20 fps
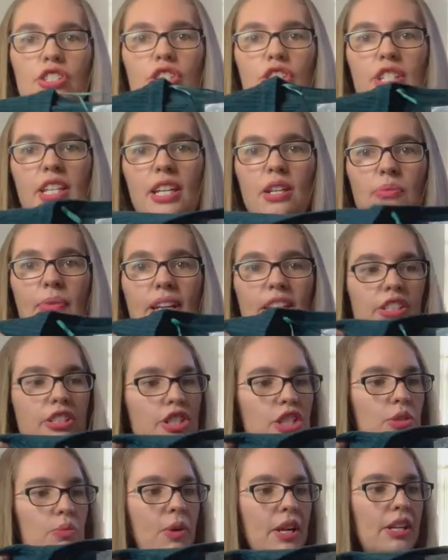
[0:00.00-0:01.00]
just like a regular
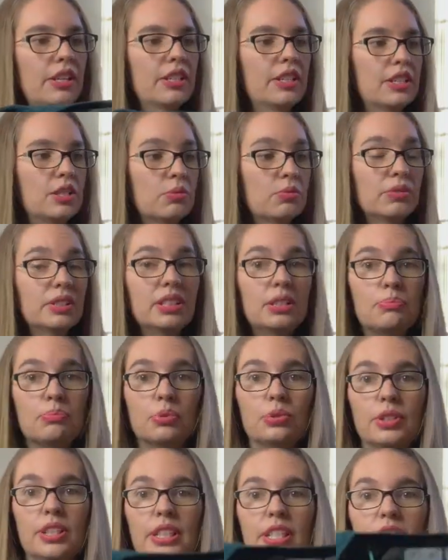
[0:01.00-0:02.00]
sweater. It's a really
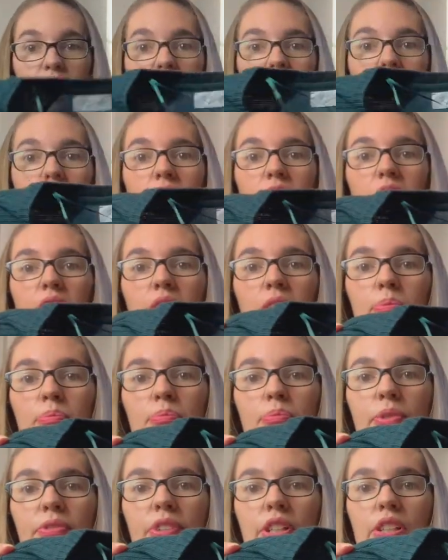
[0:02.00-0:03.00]
pretty color. I'll kind of
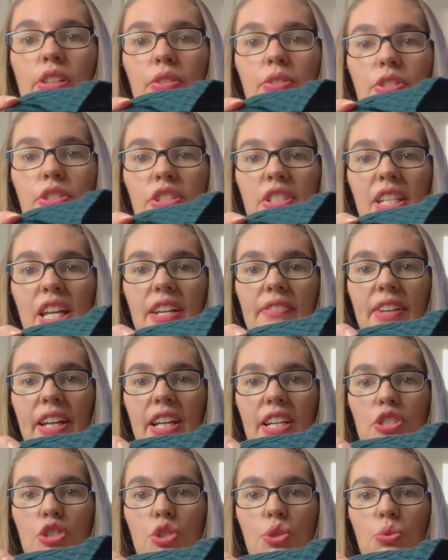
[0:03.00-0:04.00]
move it closer. It's kind of like
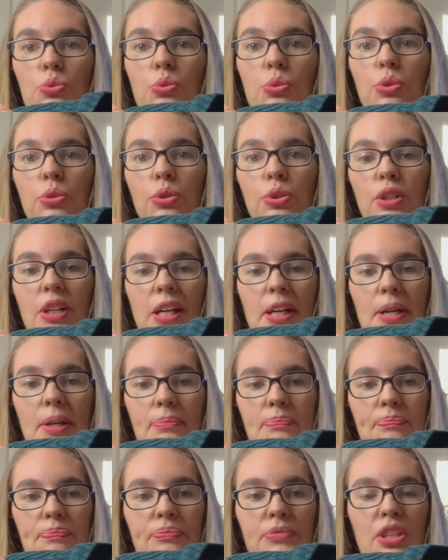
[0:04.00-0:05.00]
a jewel
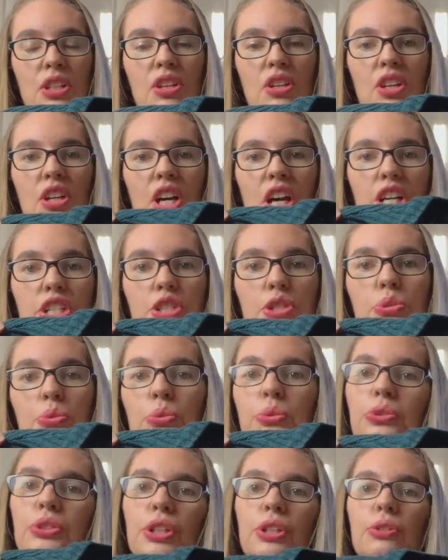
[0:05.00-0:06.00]

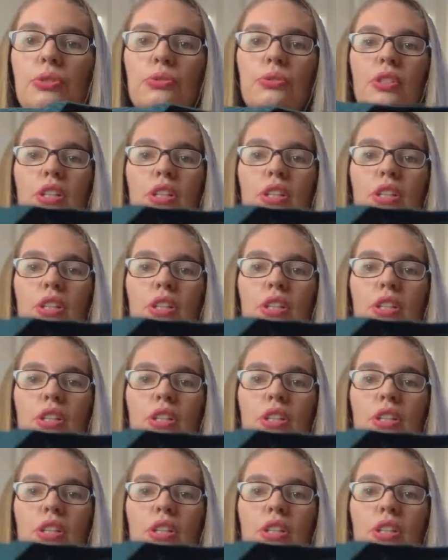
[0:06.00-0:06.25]
tone